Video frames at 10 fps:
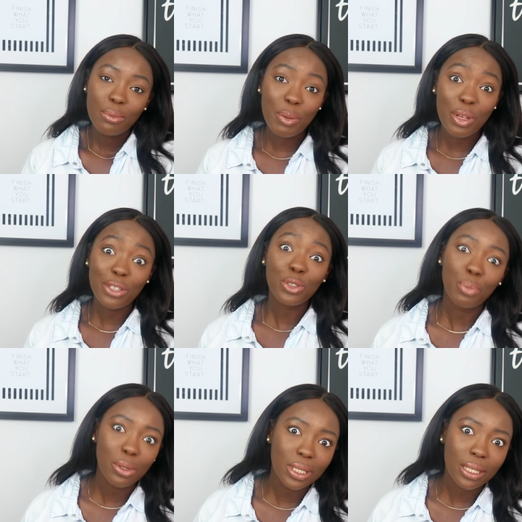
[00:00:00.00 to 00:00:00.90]
maybe you're just
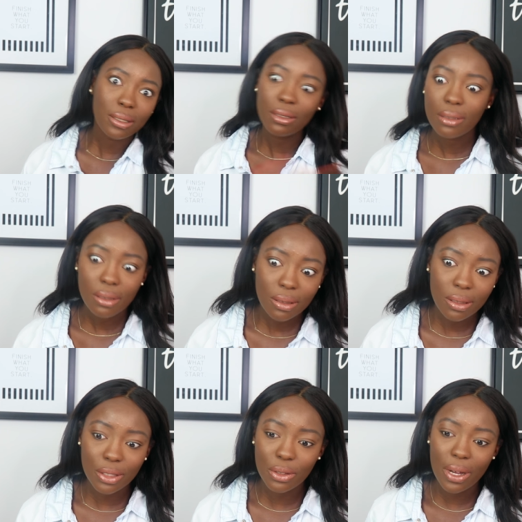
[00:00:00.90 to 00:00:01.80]
bloated.
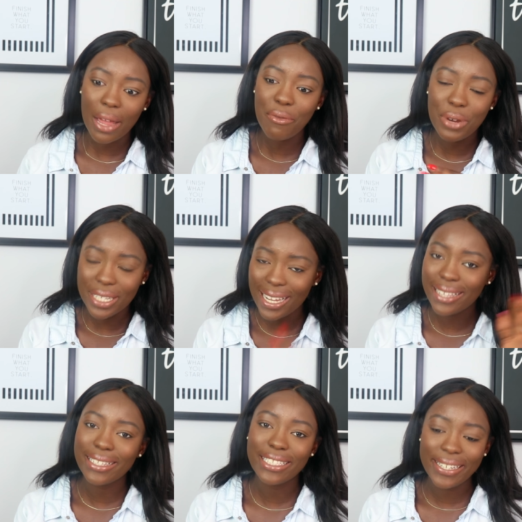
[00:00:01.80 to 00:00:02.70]
It's not every
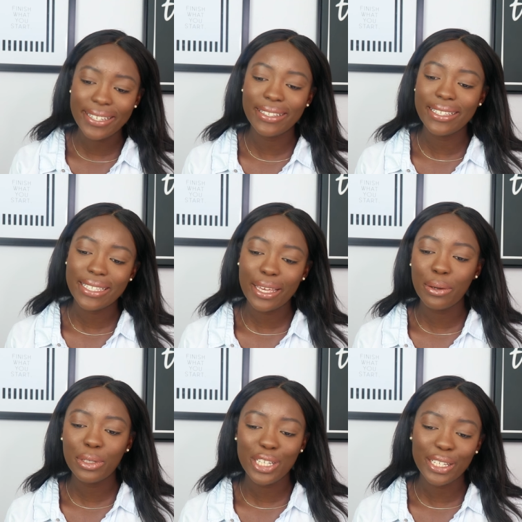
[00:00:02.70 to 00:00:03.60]
day the
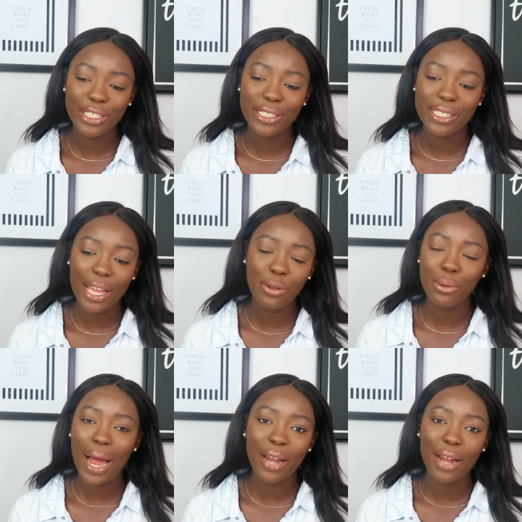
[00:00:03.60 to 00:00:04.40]
scale changes that you